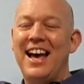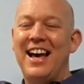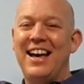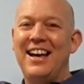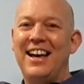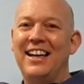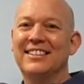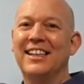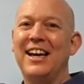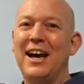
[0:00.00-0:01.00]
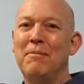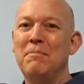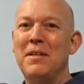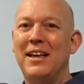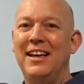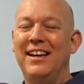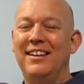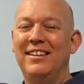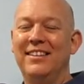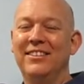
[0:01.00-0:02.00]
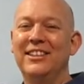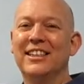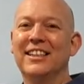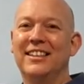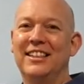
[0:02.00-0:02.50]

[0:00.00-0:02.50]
as I am leading an